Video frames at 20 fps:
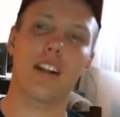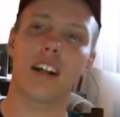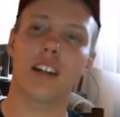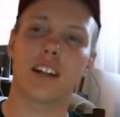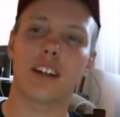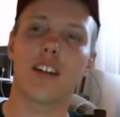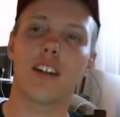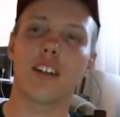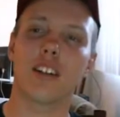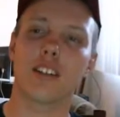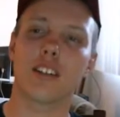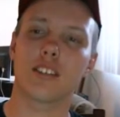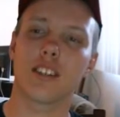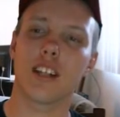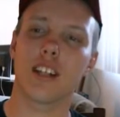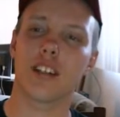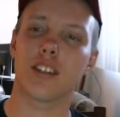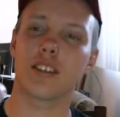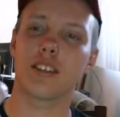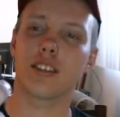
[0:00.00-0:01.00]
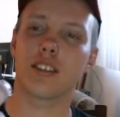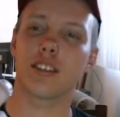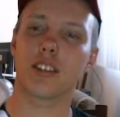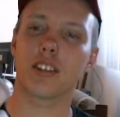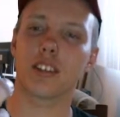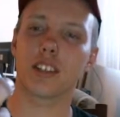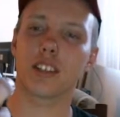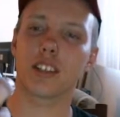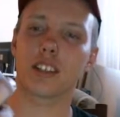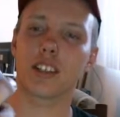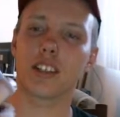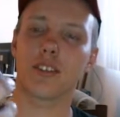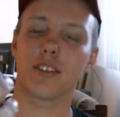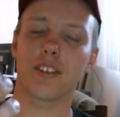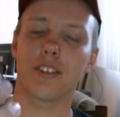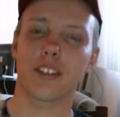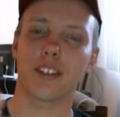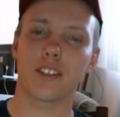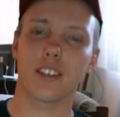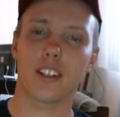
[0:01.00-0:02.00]
call it stainless steel because that's kind of what it
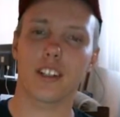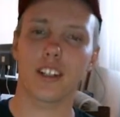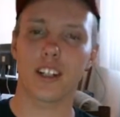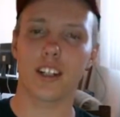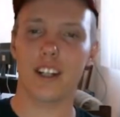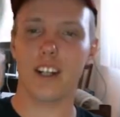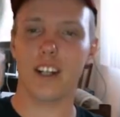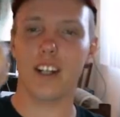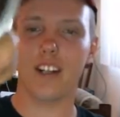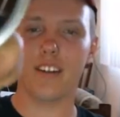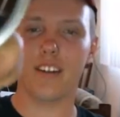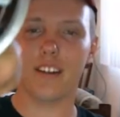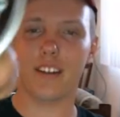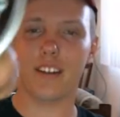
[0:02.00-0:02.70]
looks like. You got the